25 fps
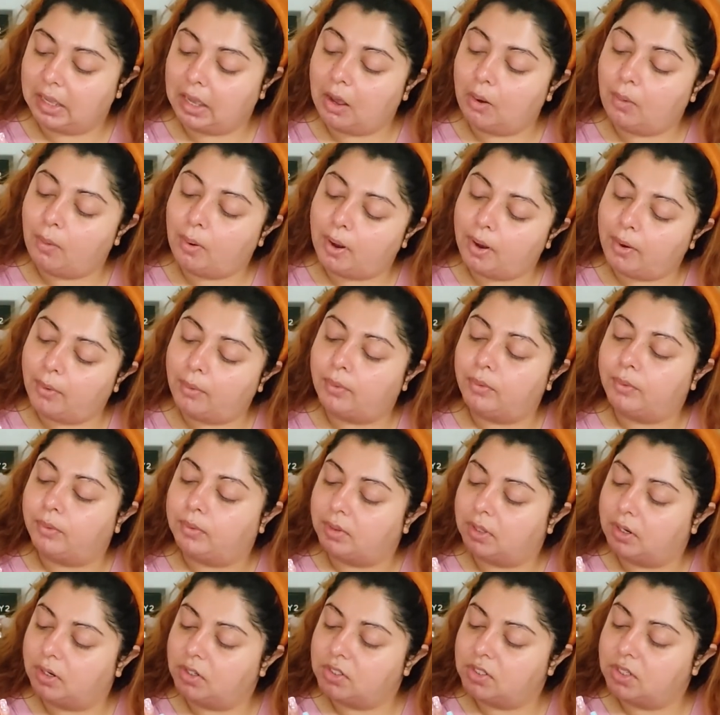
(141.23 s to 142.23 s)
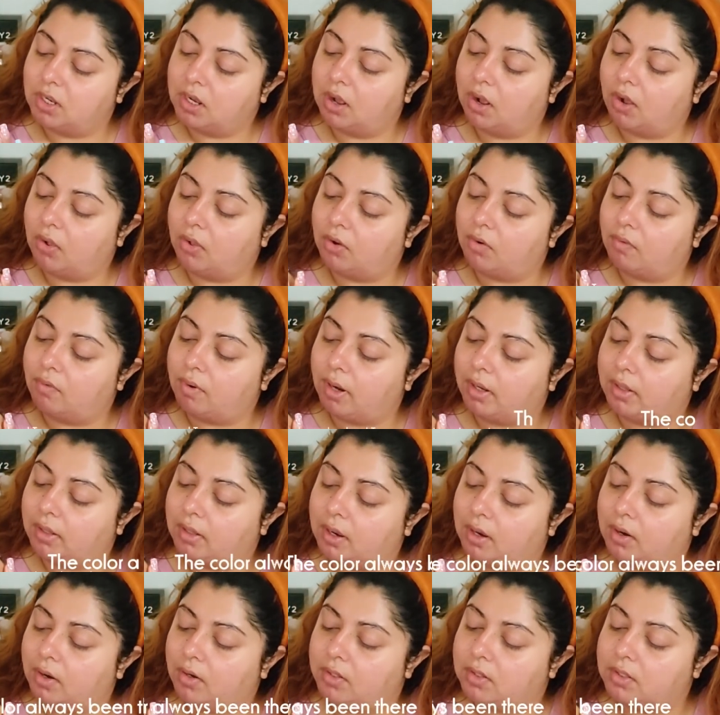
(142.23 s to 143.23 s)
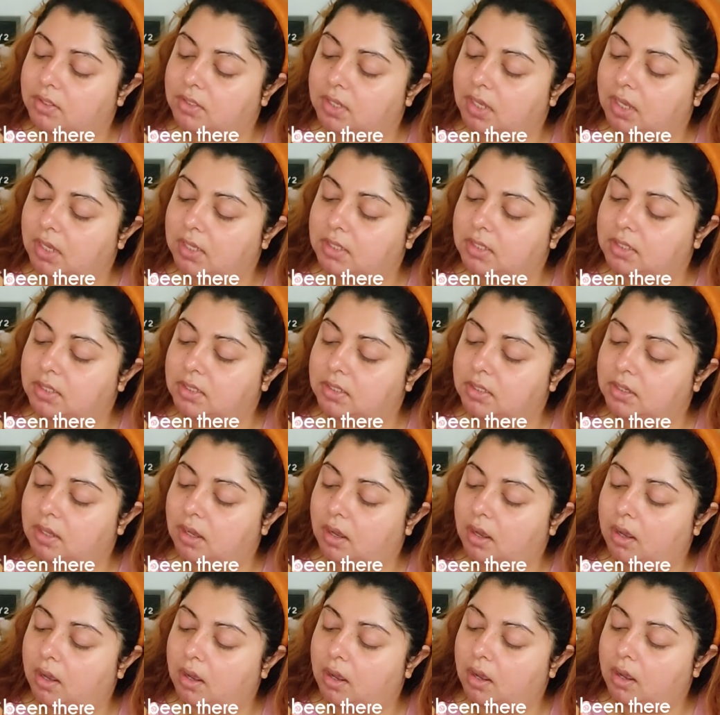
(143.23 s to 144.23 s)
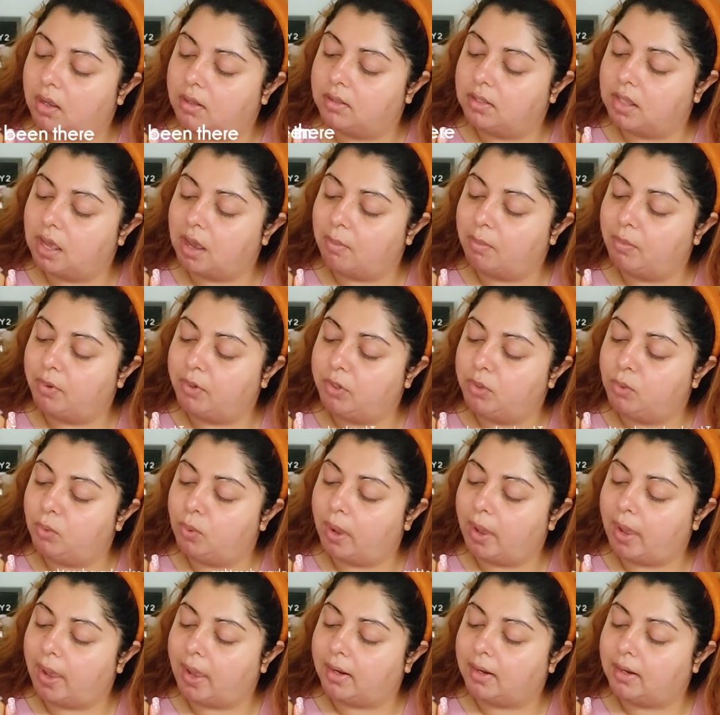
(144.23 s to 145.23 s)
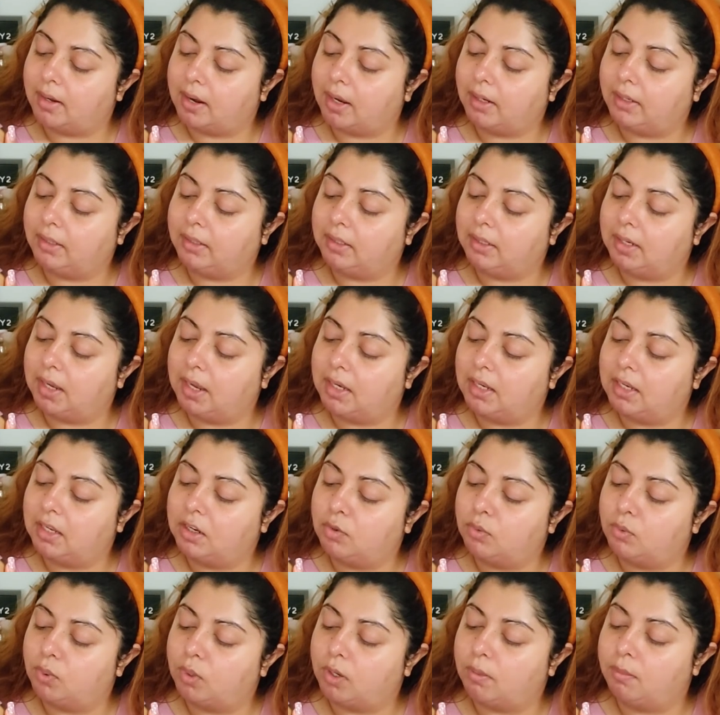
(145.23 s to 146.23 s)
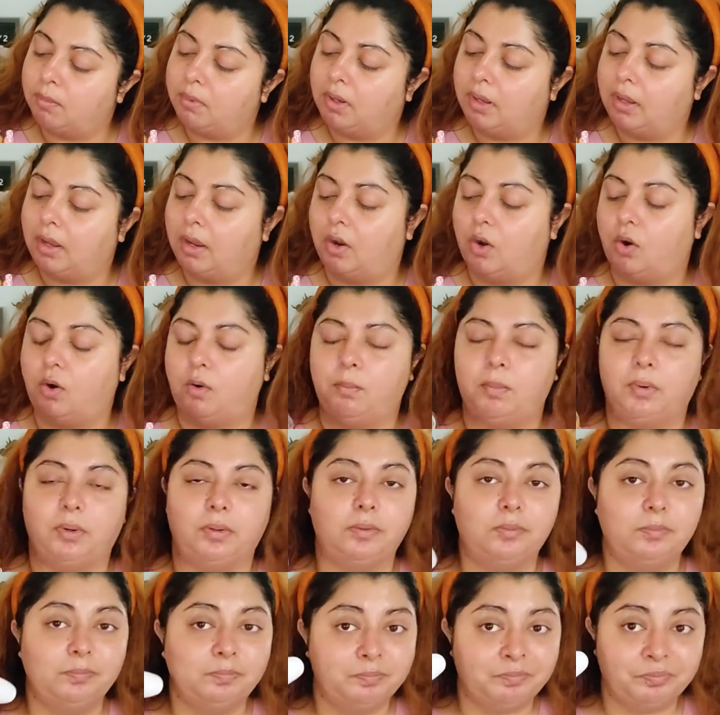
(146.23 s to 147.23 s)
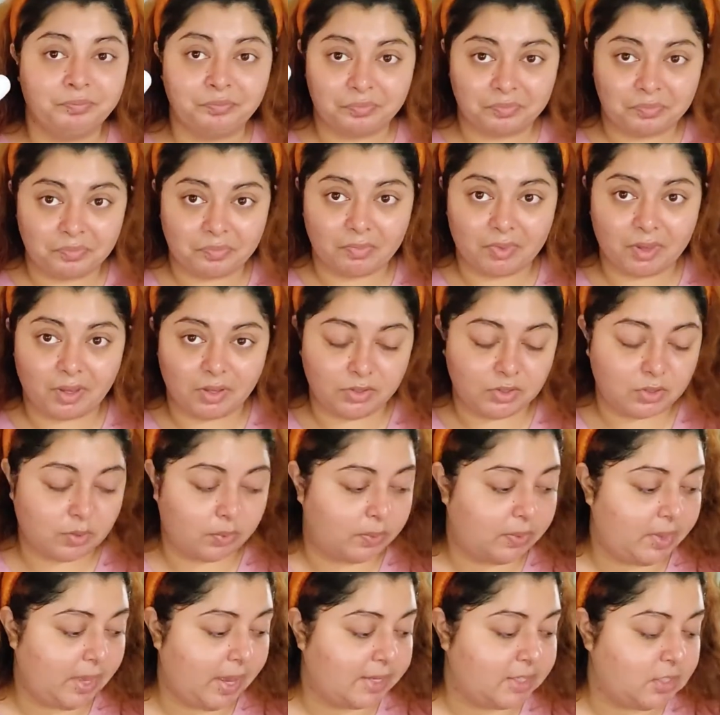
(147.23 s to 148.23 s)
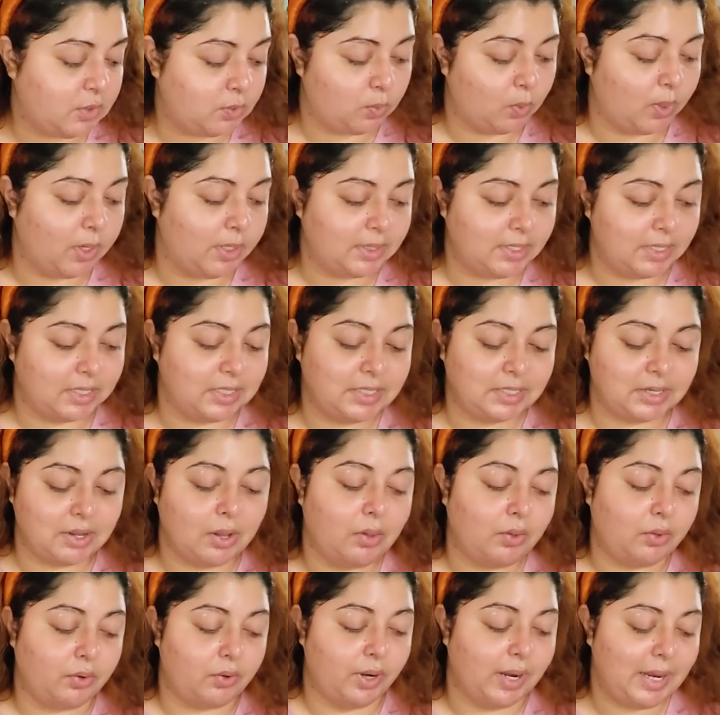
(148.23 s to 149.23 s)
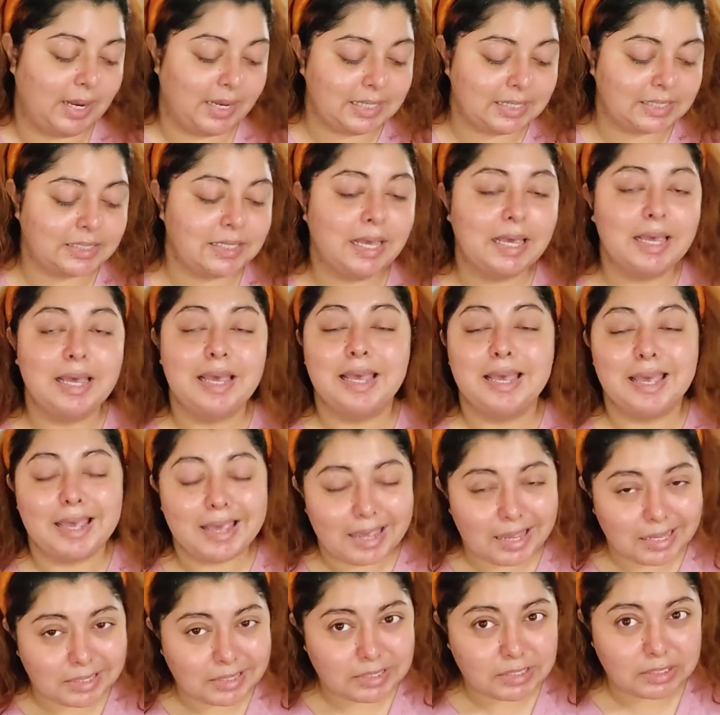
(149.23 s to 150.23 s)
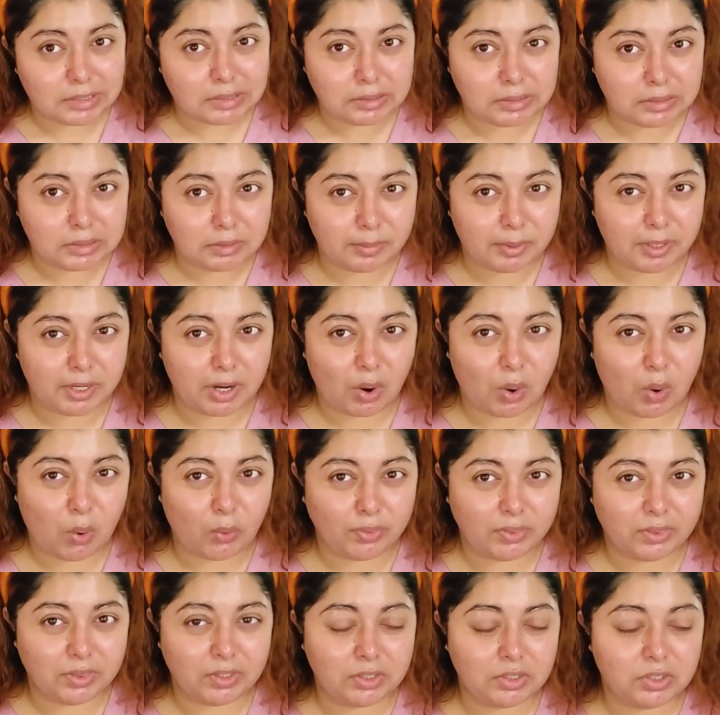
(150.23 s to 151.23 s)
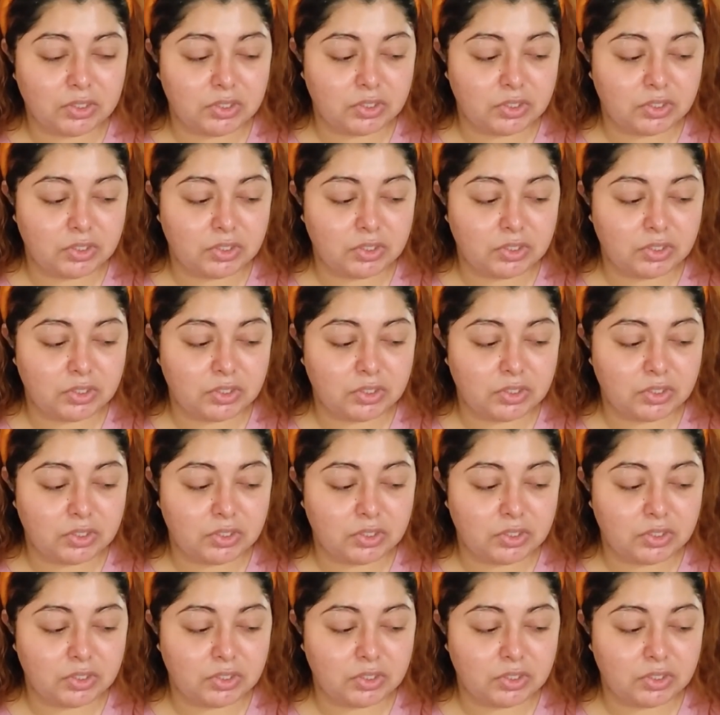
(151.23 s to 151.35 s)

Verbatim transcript: oh, oh. There's a color right there. It says uh, W N ninety-eight Cream Caramel. So that's what this color is. It's a little bit on the